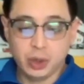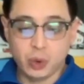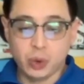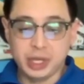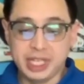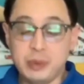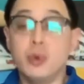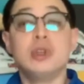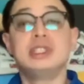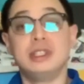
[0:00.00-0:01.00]
or need
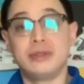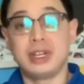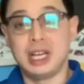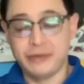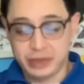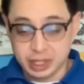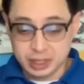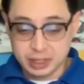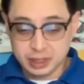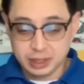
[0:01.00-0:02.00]
more self
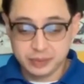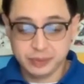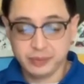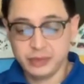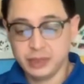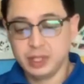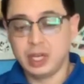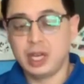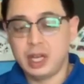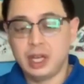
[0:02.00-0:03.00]
confidence.
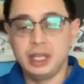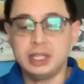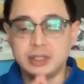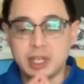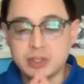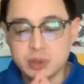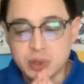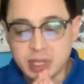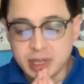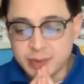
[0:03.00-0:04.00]
Uh, it is
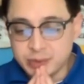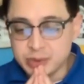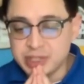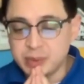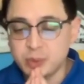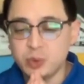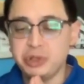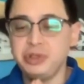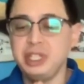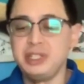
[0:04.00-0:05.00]
also a helpful symbol
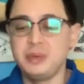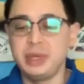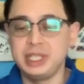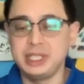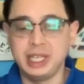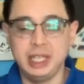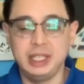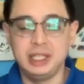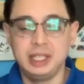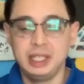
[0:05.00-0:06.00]
when you need to maintain